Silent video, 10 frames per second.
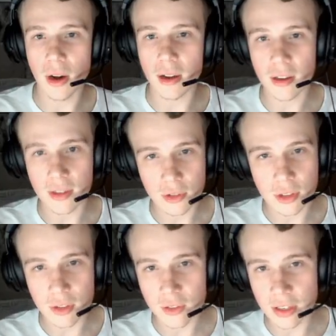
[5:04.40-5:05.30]
as you
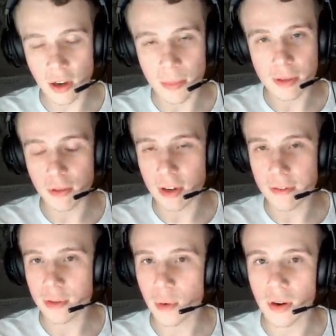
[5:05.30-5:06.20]
can see, I've been grinding
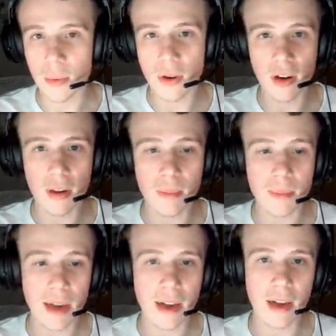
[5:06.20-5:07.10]
for quite a while.
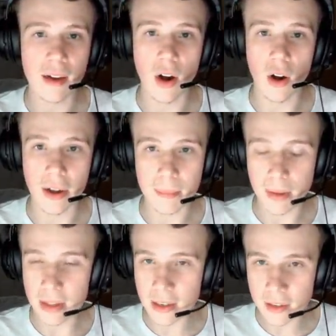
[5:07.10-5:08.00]
I'm at high
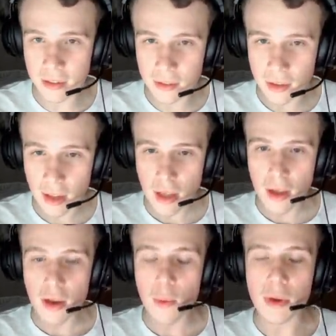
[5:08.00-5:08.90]
billions.
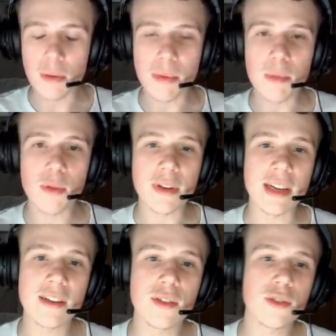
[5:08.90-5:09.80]
We will be moving
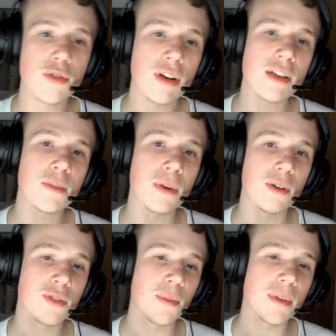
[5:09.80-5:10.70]
into the trillions, but
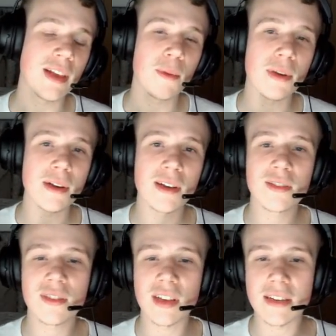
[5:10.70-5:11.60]
not stopping there. We're
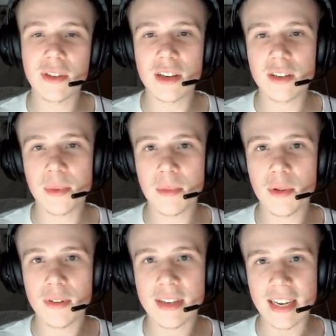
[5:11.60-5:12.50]
even going to be
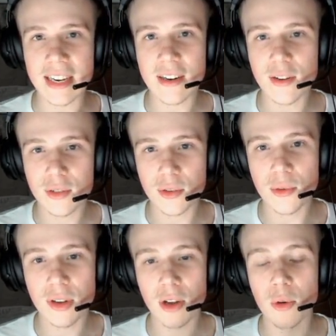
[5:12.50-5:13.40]
moving into
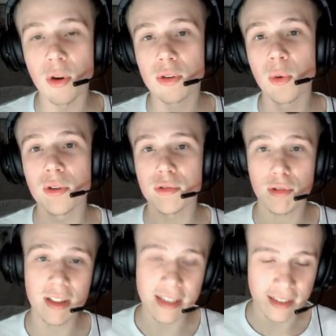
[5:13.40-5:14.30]
the low
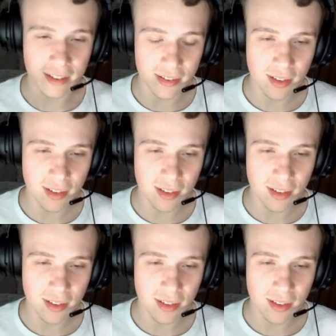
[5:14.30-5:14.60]
quadrillions,